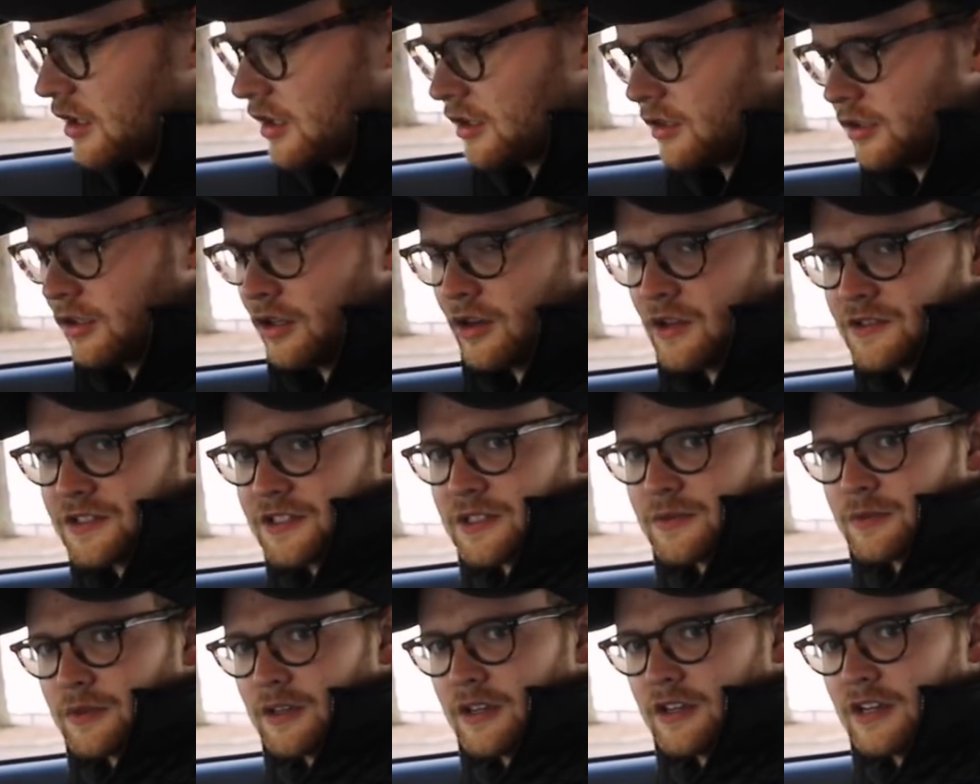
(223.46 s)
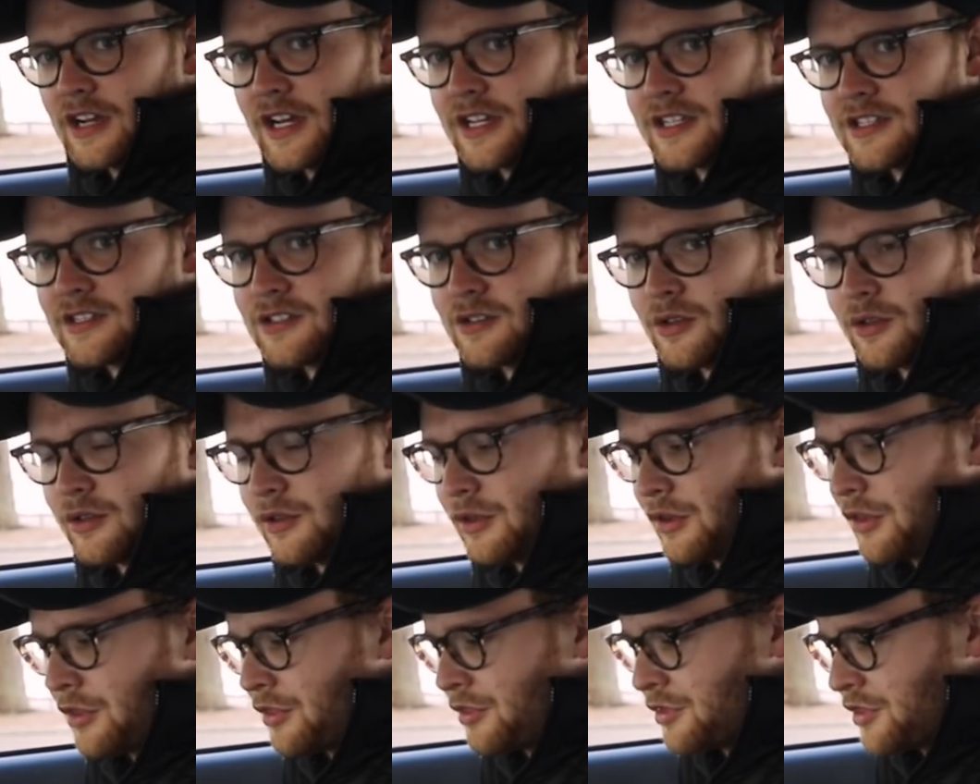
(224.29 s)
Closes with a nice
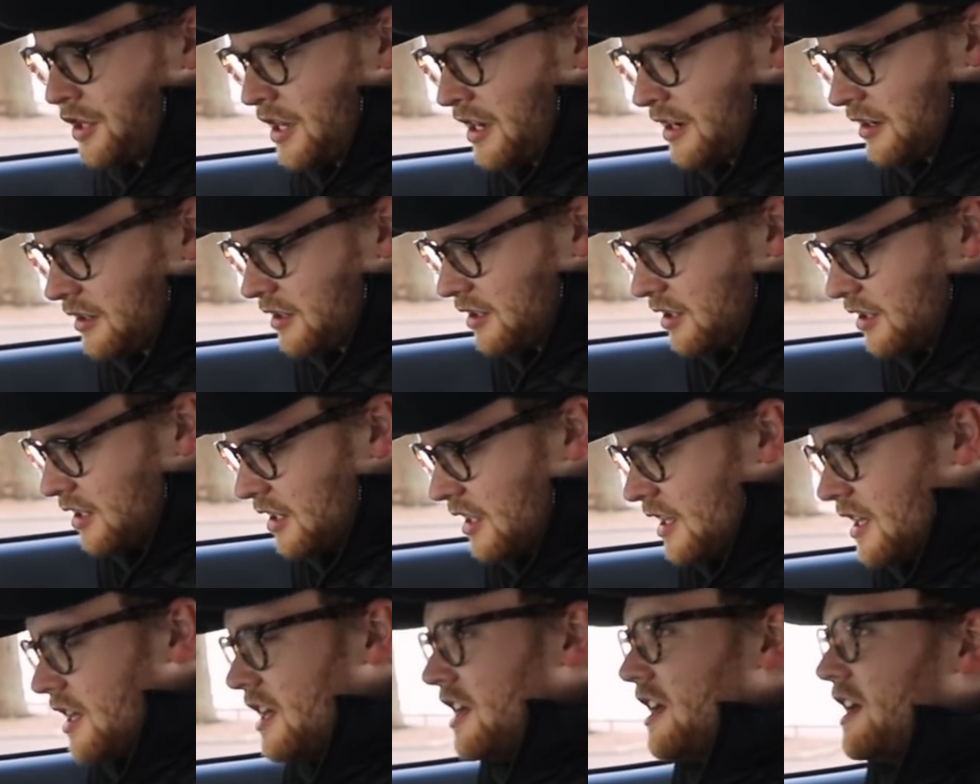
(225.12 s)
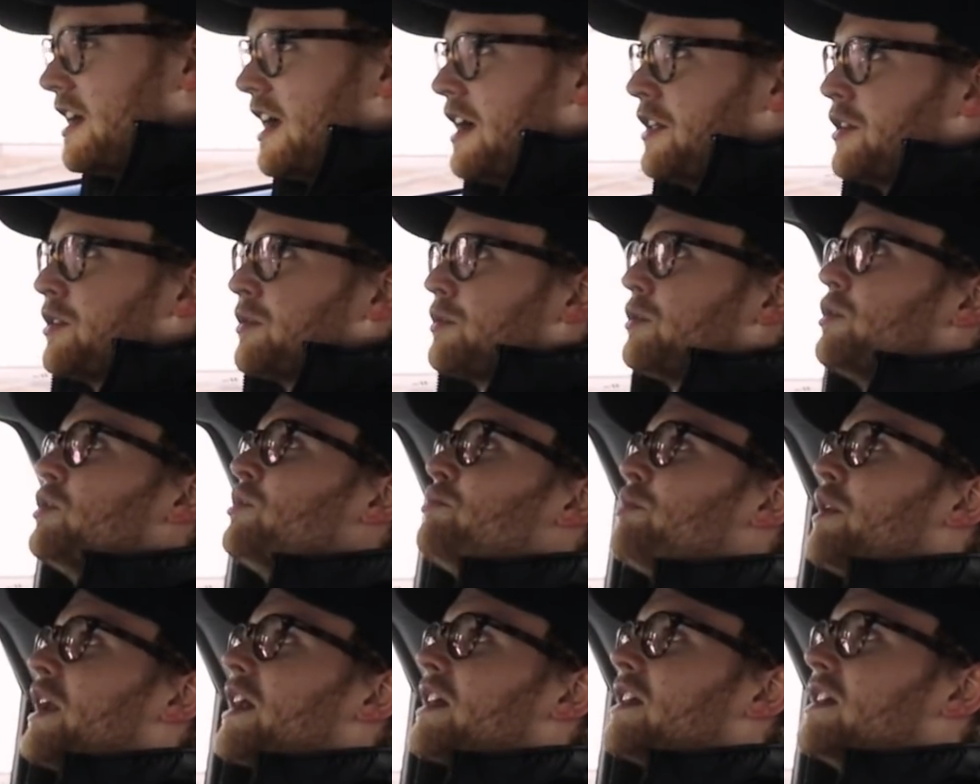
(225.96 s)
solid thunk. And the
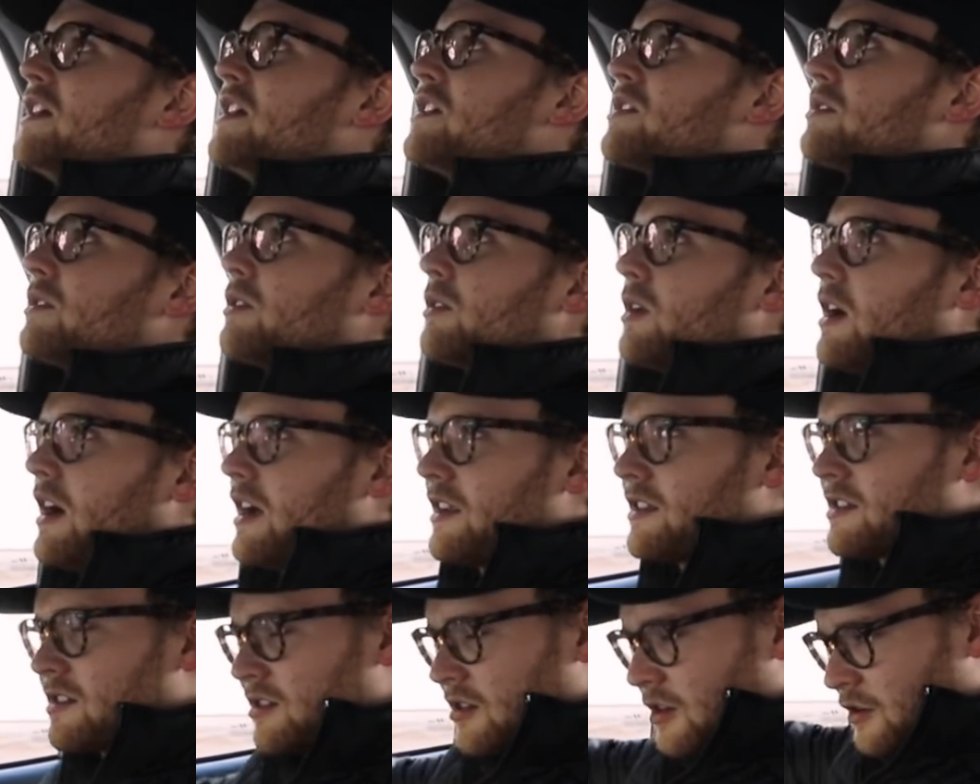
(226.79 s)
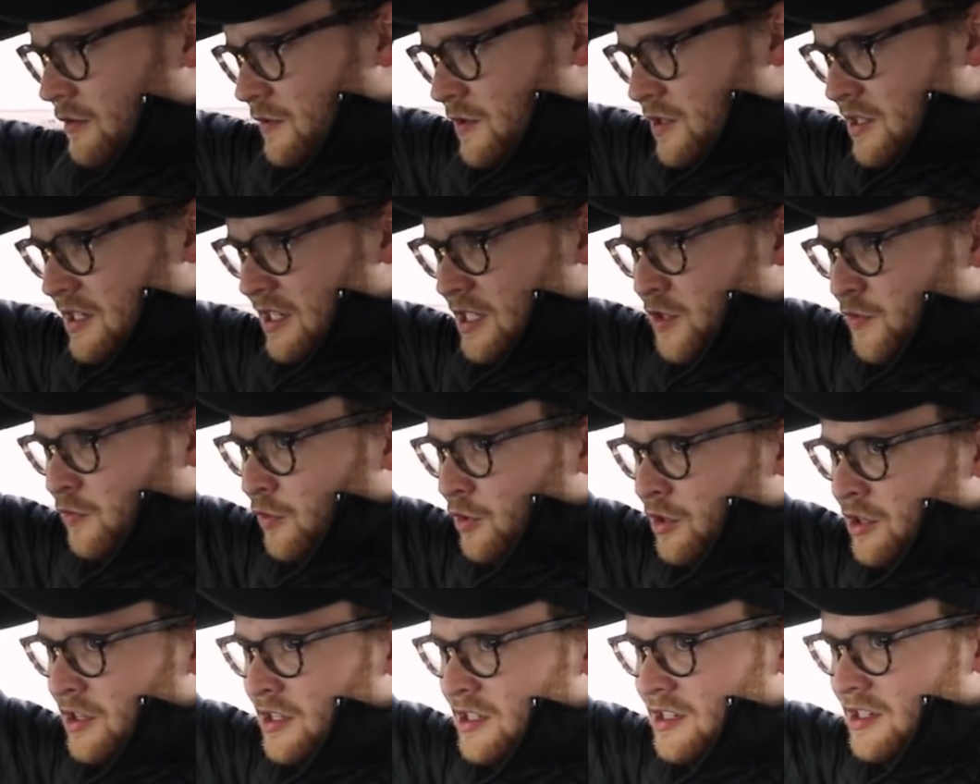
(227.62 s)
room back here is all right. So for six
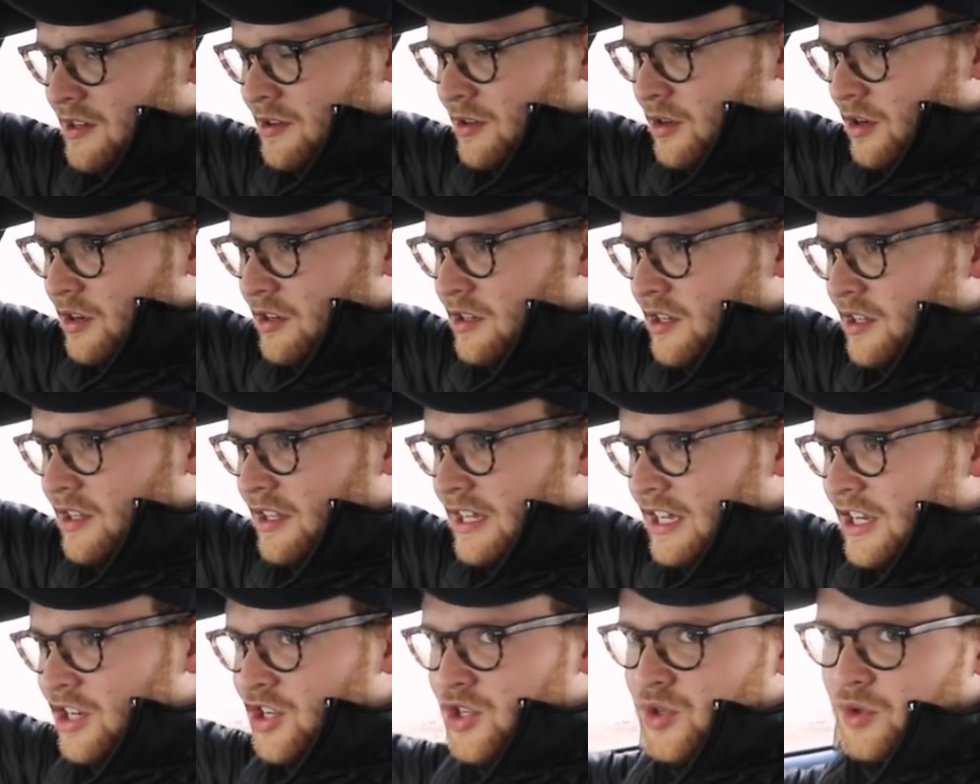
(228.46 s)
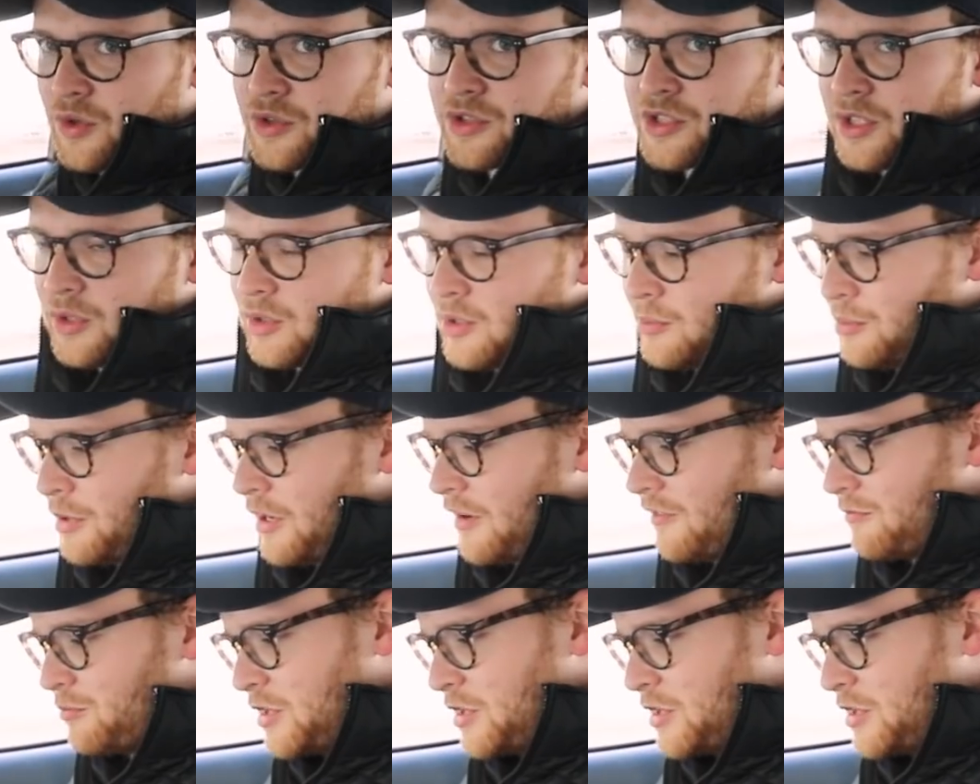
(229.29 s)
footers, got another inch or two above